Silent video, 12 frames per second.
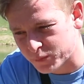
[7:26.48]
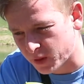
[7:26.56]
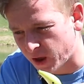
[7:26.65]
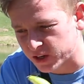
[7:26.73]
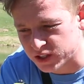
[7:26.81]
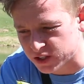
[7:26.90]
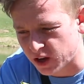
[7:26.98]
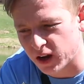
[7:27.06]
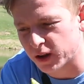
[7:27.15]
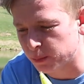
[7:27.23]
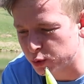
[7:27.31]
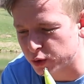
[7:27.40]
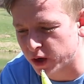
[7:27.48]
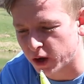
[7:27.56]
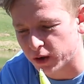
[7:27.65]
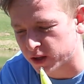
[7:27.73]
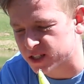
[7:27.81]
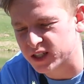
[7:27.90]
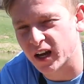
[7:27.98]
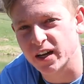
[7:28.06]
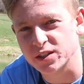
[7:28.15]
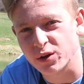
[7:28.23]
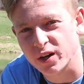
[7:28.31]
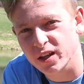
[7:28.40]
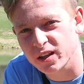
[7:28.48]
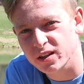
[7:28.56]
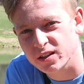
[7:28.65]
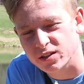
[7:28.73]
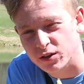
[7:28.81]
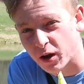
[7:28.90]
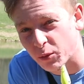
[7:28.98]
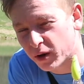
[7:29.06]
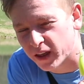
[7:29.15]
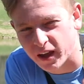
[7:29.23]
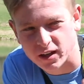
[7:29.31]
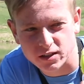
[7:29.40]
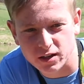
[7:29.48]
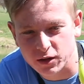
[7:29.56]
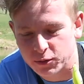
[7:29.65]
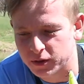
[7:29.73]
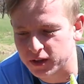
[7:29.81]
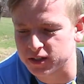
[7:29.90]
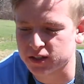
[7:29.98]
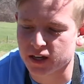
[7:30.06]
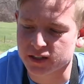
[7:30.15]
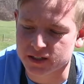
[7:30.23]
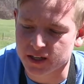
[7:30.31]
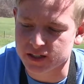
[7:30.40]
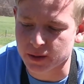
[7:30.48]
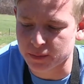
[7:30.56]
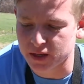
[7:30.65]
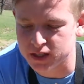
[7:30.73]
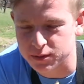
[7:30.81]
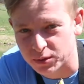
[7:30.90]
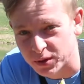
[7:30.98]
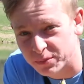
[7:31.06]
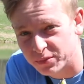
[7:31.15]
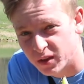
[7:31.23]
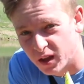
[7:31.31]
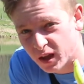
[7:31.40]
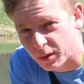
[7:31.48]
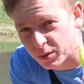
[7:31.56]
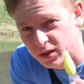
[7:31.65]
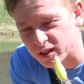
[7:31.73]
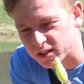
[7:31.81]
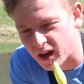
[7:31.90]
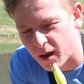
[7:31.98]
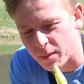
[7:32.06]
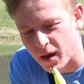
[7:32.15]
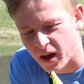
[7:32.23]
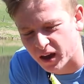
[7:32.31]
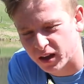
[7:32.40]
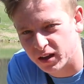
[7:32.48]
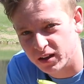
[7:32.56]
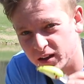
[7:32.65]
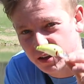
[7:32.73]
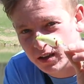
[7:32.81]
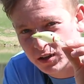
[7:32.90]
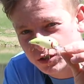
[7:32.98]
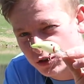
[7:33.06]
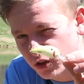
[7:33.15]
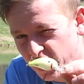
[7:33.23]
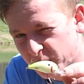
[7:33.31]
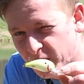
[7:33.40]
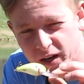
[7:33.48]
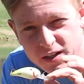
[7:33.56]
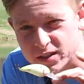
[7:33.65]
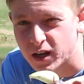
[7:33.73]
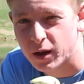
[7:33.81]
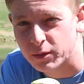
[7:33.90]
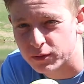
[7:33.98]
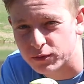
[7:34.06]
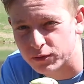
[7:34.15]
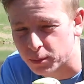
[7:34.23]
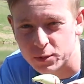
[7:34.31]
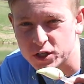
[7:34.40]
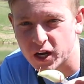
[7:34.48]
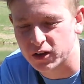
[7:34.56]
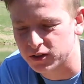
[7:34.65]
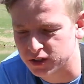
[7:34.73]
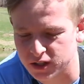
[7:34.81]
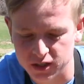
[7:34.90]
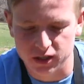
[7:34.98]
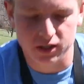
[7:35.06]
I just caught a bluegill this size on it. So I want to catch another one this size because that's a beast. But put this guy back. Crankbait is done from the challenge.